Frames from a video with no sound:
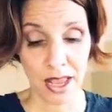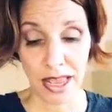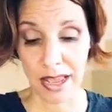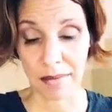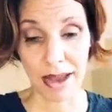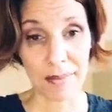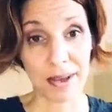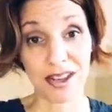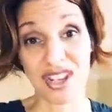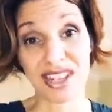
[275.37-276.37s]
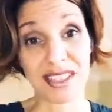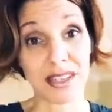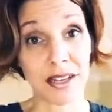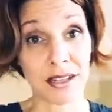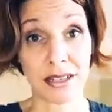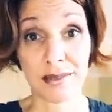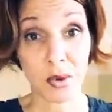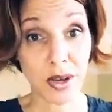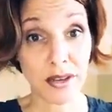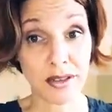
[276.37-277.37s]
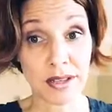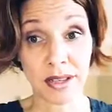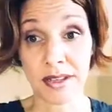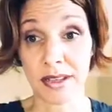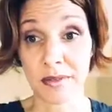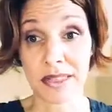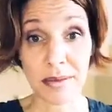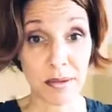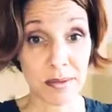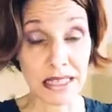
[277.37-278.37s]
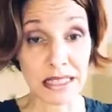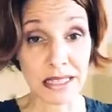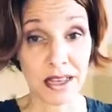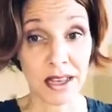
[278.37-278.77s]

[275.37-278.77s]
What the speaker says: it might be just some oils, some supplements,